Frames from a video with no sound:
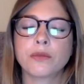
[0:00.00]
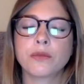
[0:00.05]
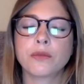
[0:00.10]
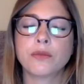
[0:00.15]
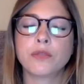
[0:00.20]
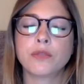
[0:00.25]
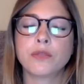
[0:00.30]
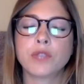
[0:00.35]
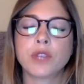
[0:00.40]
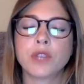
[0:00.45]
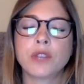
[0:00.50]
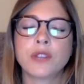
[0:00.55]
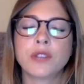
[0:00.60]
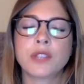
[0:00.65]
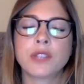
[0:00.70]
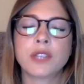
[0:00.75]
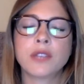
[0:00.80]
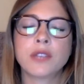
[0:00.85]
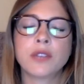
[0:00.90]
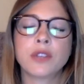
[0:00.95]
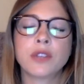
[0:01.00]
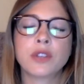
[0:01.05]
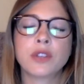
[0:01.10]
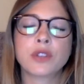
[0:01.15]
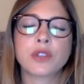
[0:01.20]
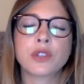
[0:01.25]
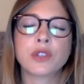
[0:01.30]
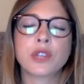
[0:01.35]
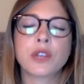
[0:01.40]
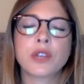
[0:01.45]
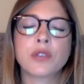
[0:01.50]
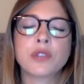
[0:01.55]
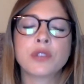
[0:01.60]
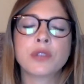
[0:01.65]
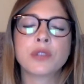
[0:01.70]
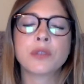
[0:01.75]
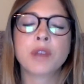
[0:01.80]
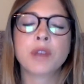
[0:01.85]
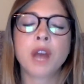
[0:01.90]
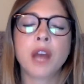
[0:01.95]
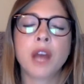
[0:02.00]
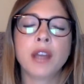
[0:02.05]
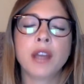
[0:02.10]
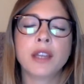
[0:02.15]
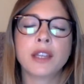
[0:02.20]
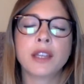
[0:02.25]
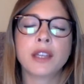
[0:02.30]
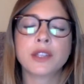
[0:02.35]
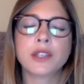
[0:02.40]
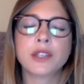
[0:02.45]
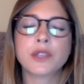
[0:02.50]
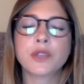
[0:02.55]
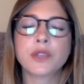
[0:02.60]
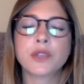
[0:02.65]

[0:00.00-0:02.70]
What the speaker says: Just giving yourself some kindness for